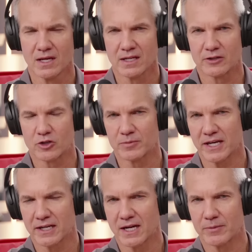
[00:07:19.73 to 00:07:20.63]
Now, Trump's
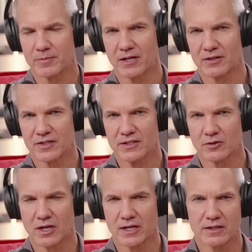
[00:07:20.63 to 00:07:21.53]
economic policies
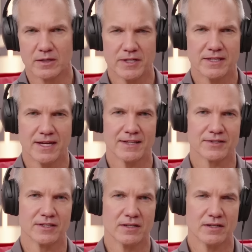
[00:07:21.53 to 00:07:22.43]
are likely to be
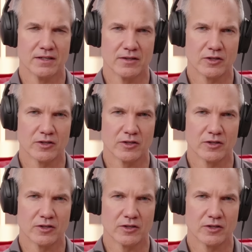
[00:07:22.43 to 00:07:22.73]
tested in the